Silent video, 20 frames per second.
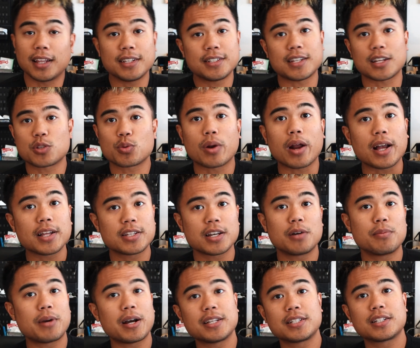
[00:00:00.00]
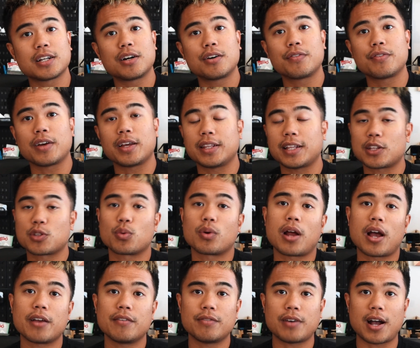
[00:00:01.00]
At least that's what I tell myself, and that's
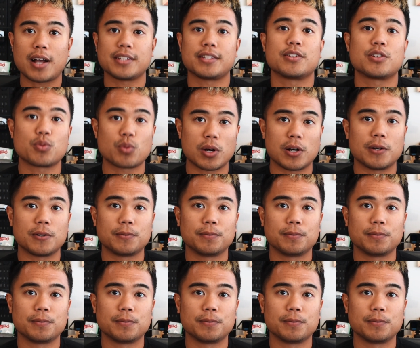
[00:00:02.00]
what I advise as well.